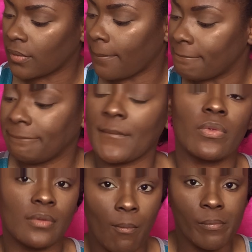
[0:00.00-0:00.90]
And
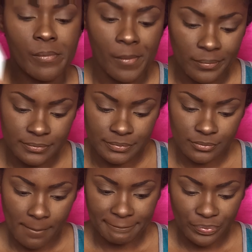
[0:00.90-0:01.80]
I'm going to
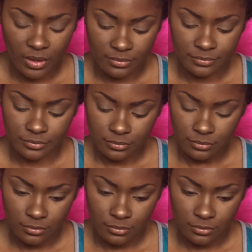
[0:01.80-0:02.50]
use the